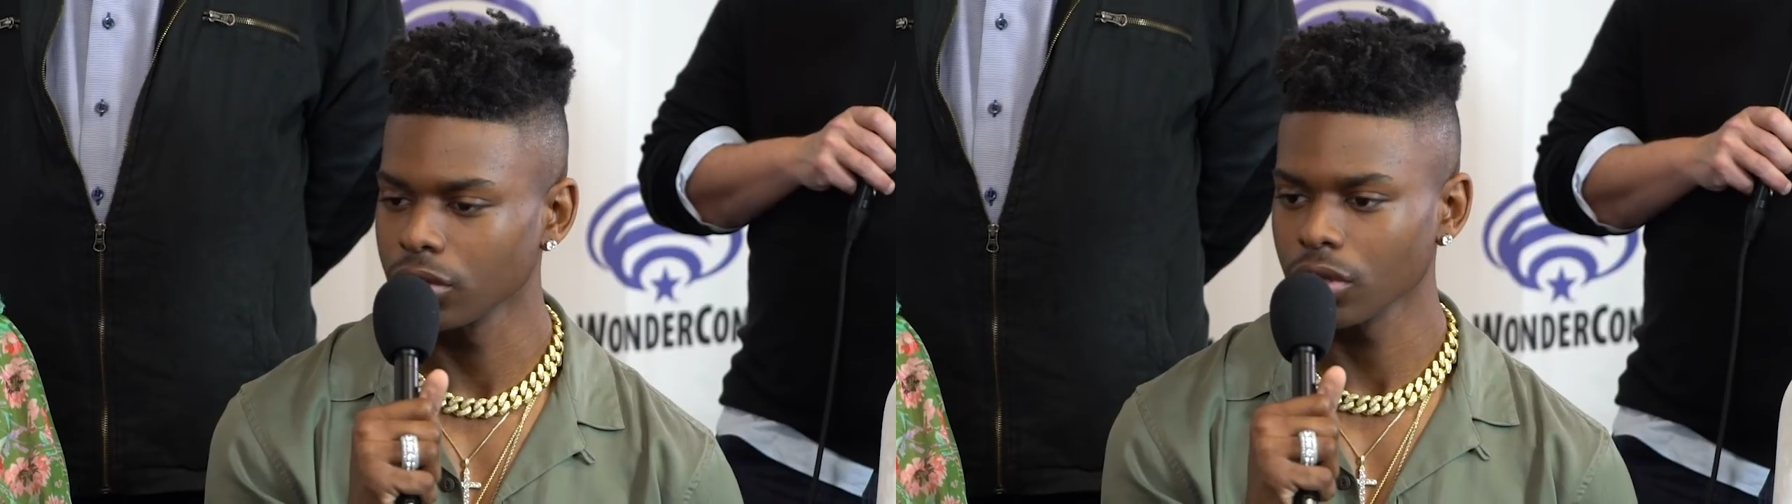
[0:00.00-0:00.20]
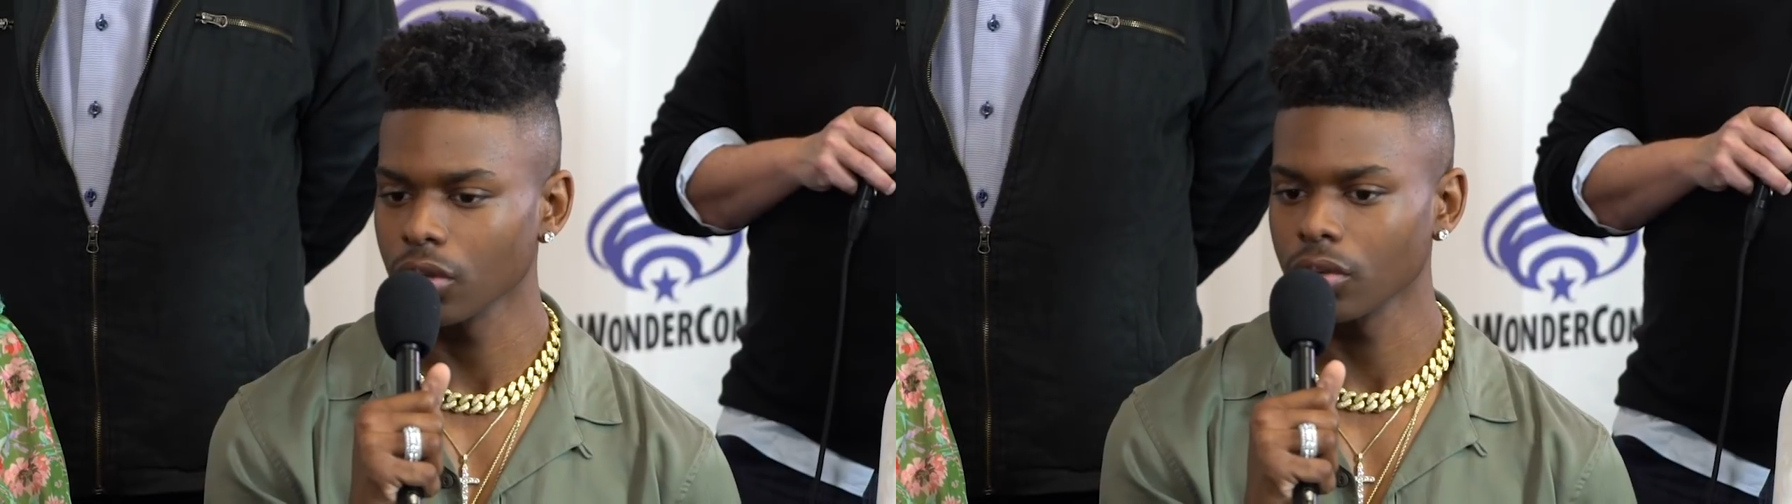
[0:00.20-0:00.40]

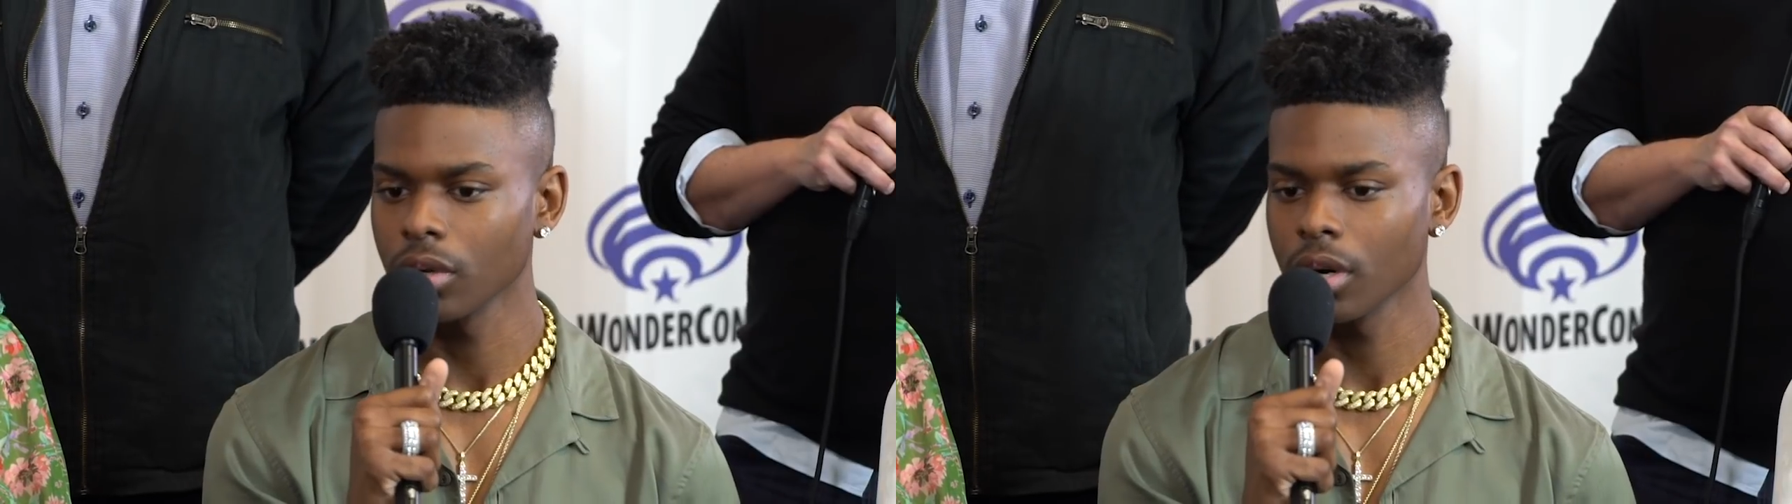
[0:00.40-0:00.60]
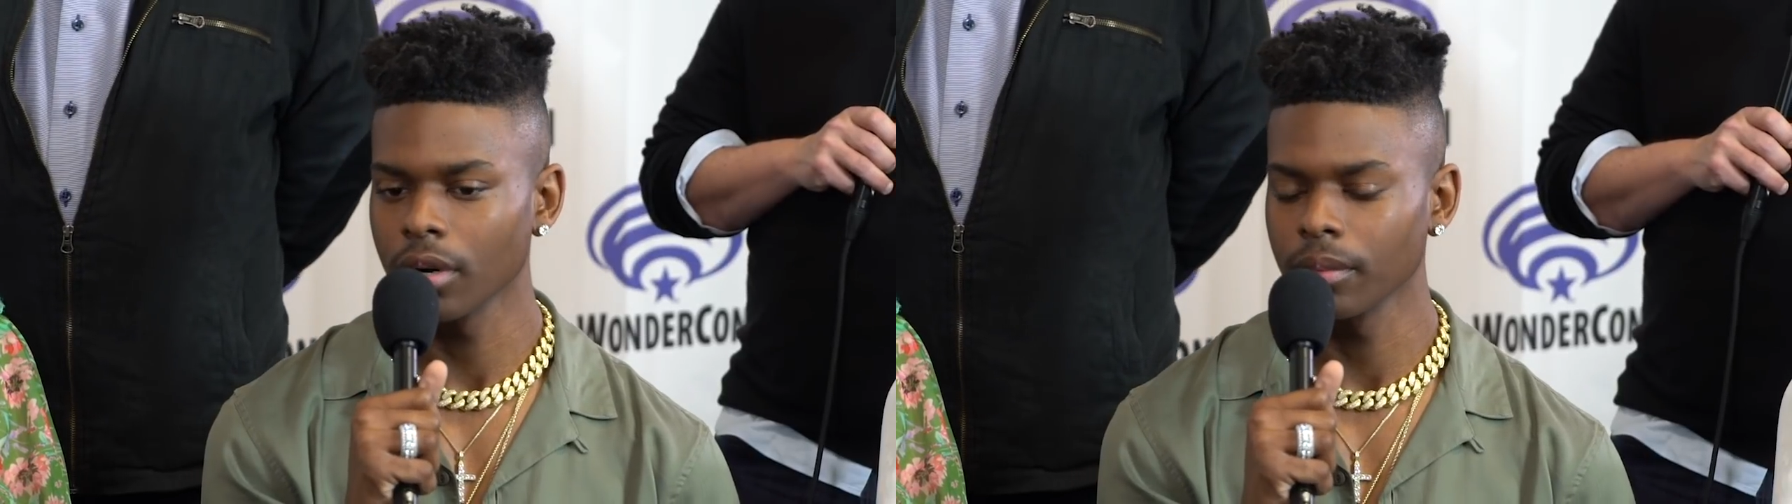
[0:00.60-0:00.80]

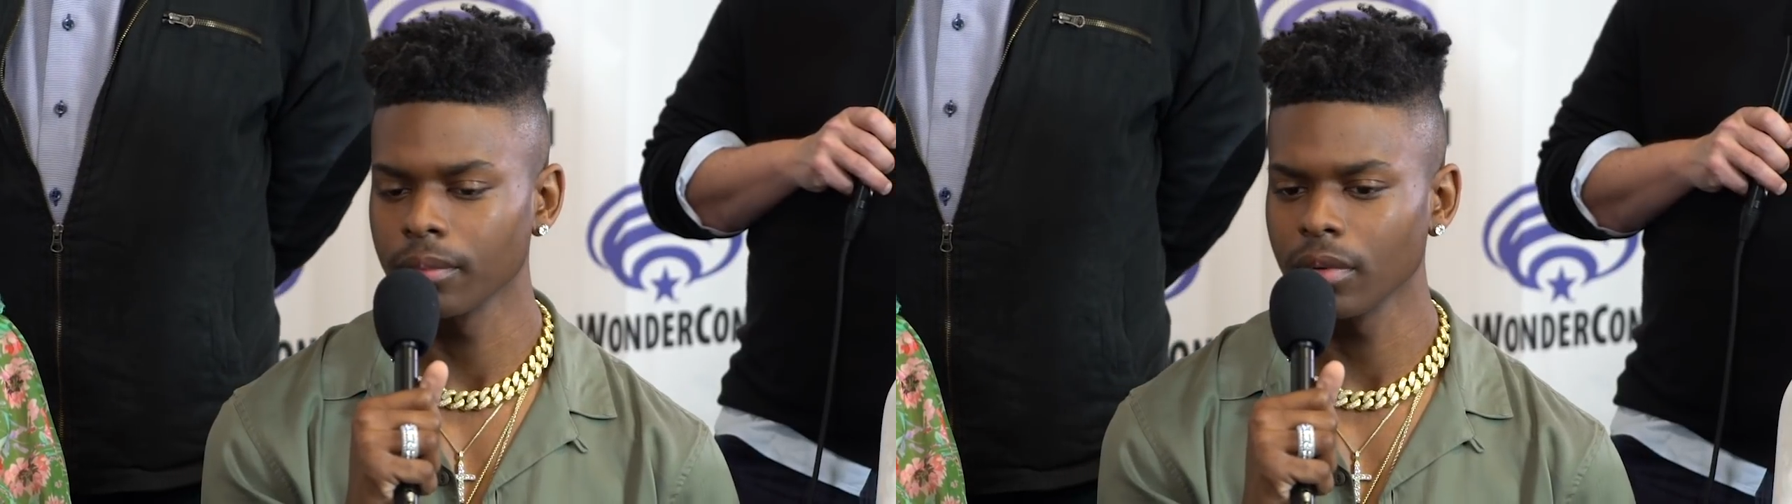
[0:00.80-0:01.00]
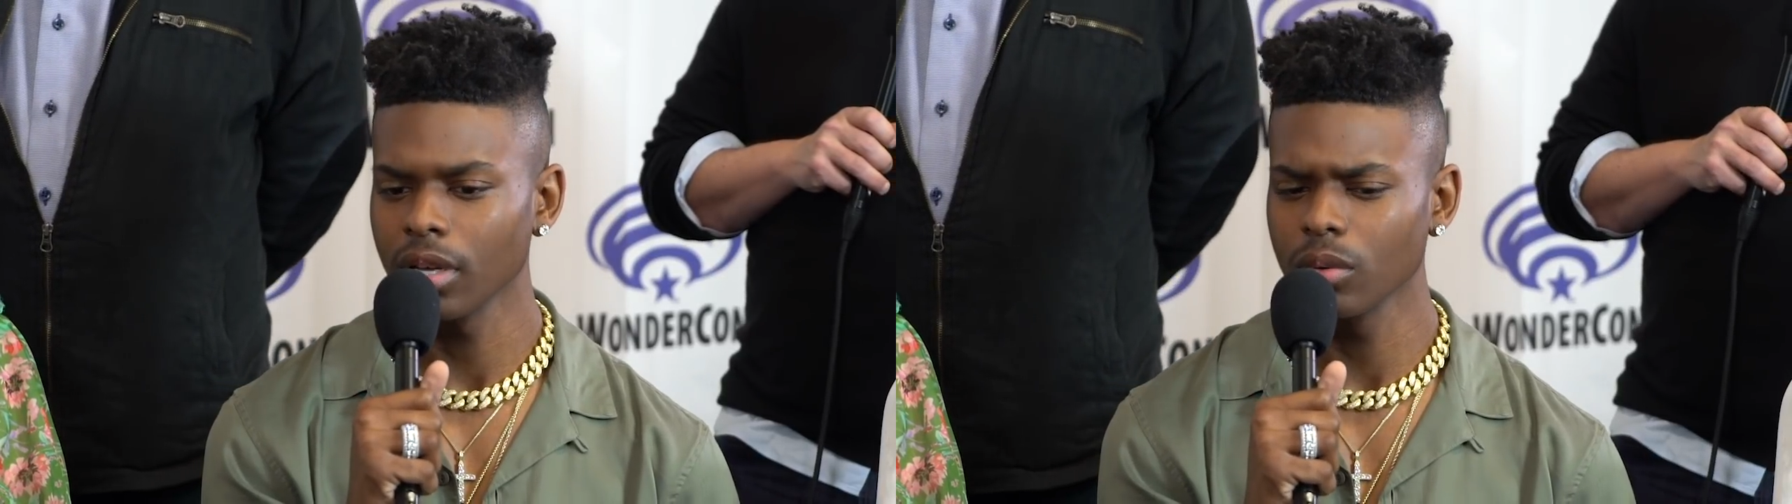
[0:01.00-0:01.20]
So
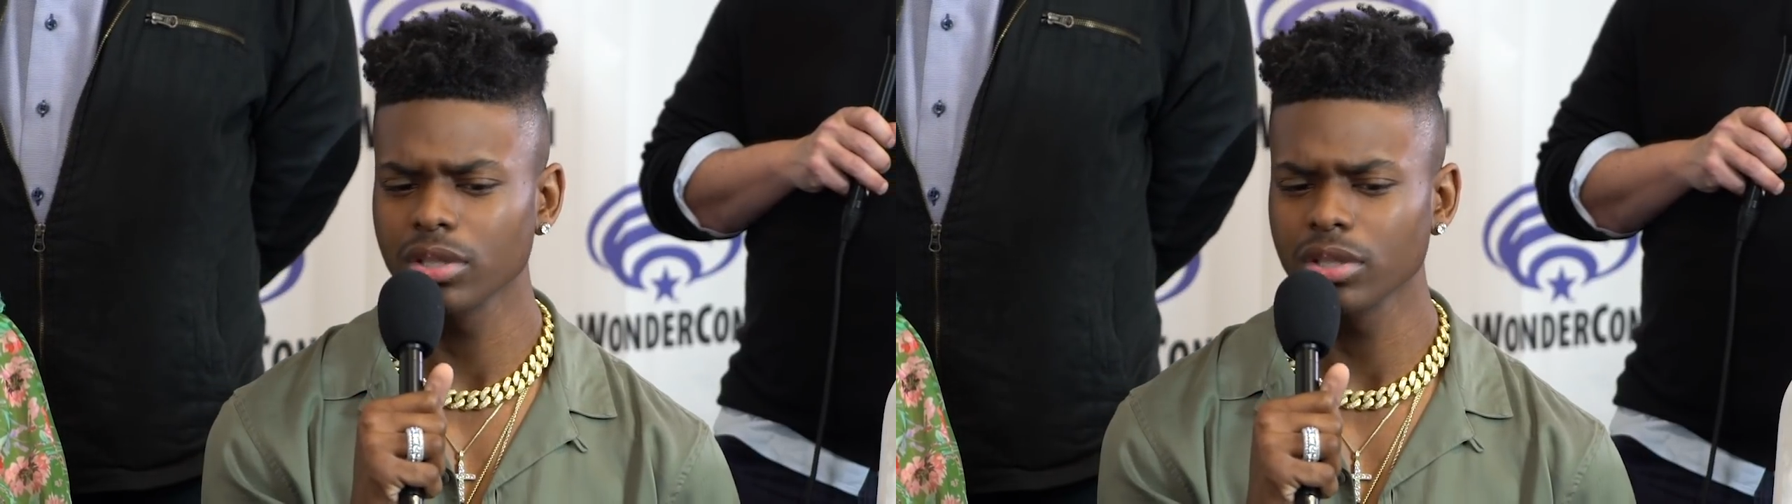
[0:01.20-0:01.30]
it